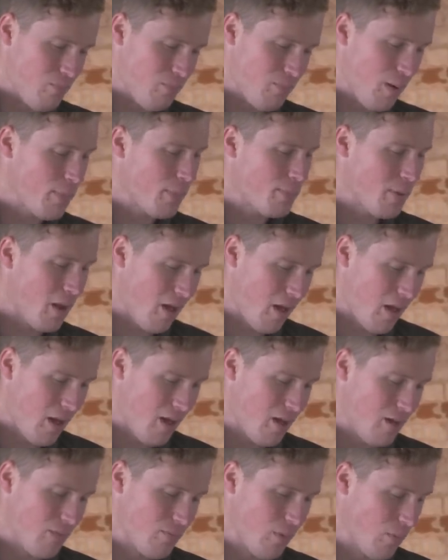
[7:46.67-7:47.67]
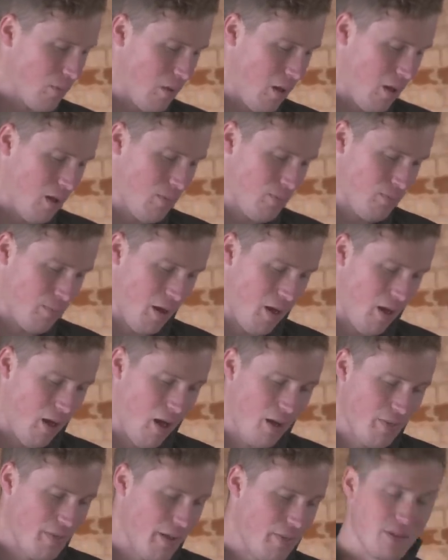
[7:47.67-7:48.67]
Blah, blah, blah, blah, blah,
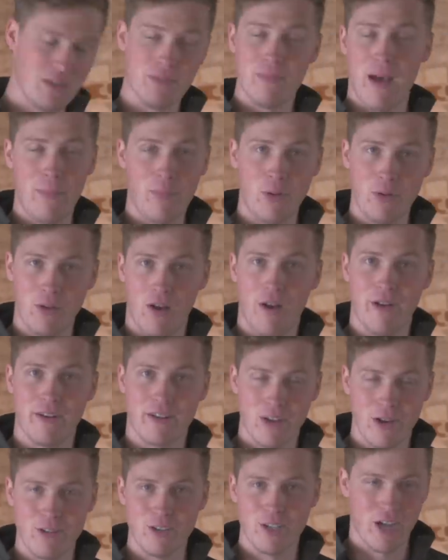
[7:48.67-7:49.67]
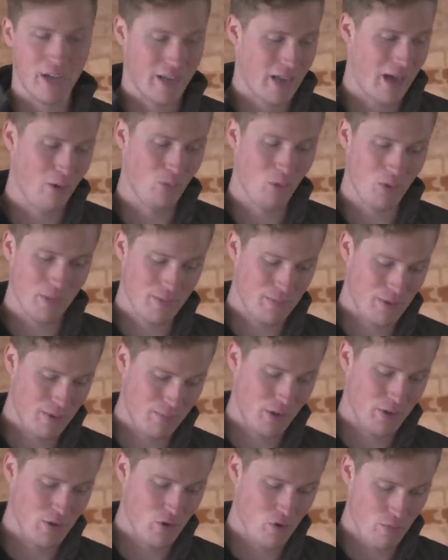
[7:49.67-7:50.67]
blah. There is a map online. Go and check out what they mean
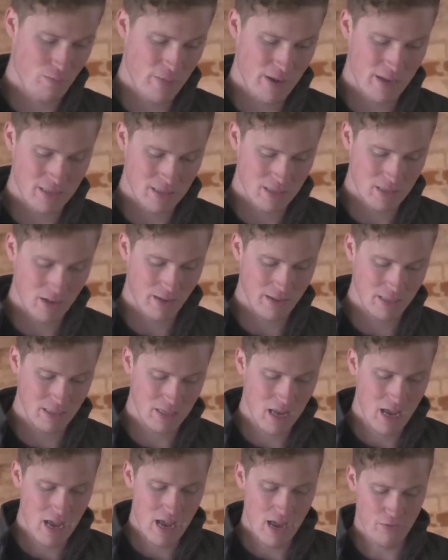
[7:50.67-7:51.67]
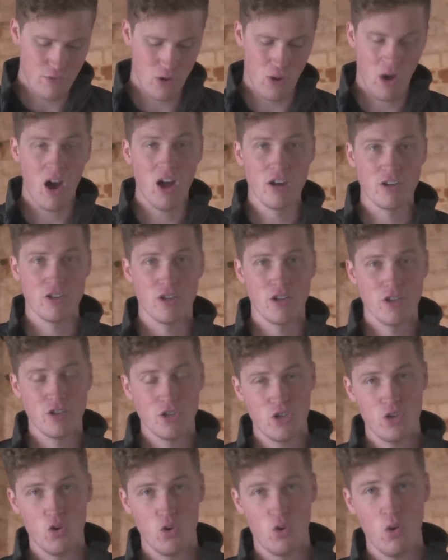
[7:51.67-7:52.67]
by European sites. If you are
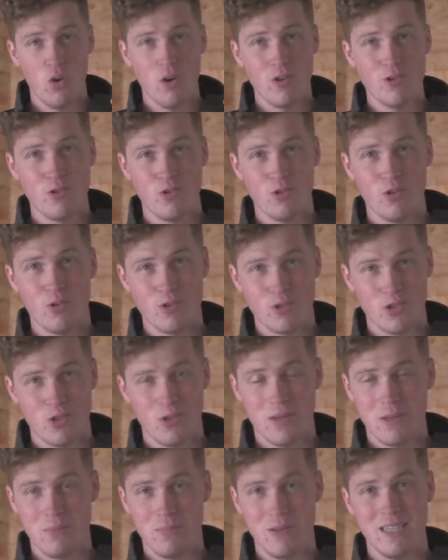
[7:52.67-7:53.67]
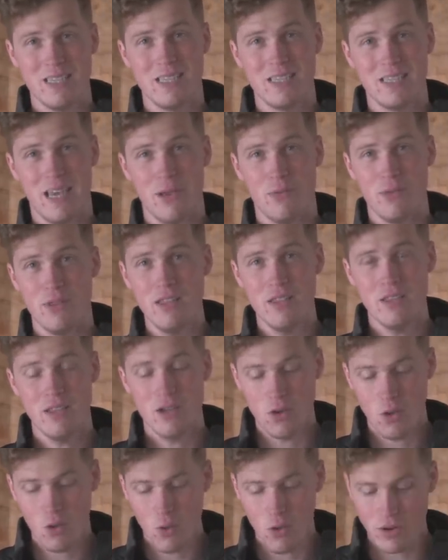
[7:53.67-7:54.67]
unsure, do not do it. Please stay within the
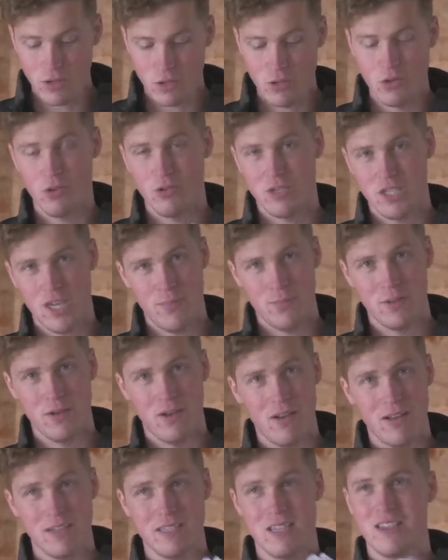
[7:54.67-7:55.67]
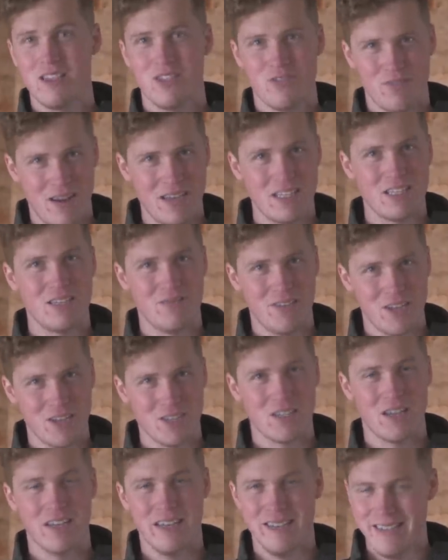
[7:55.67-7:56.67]
law and do not jeopardise the rest of
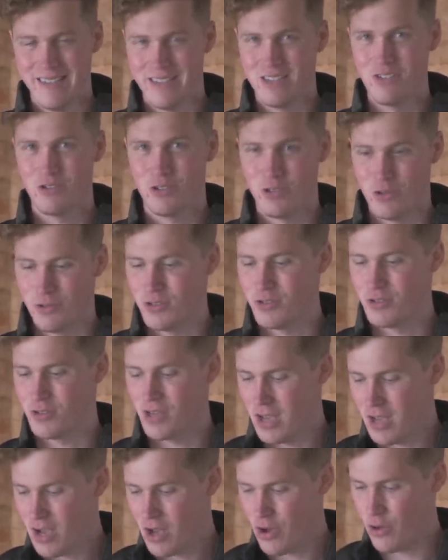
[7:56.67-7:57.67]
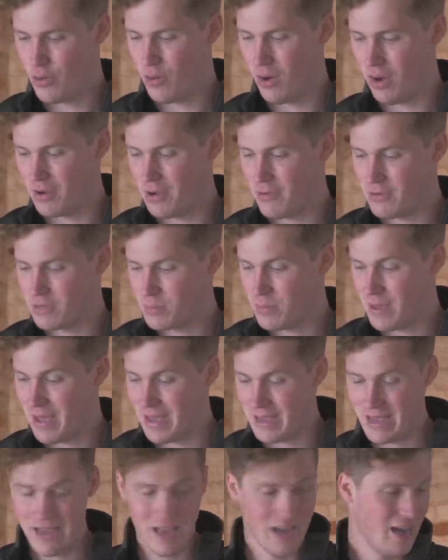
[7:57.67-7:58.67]
us legal shooters who are going to
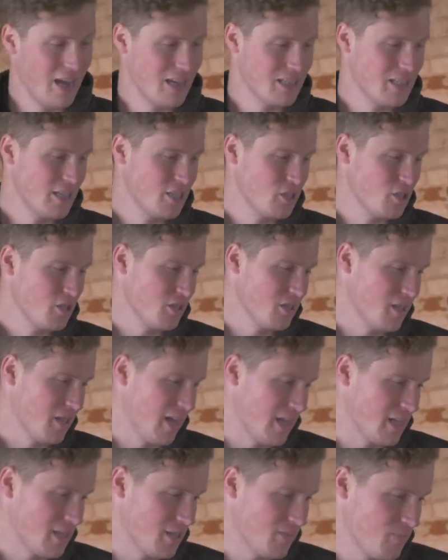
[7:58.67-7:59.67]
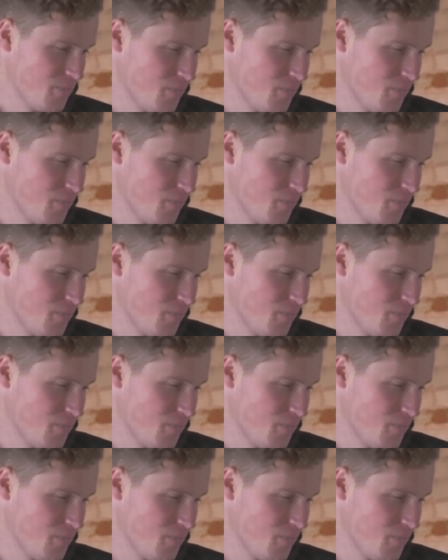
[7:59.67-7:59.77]
pay attention to that.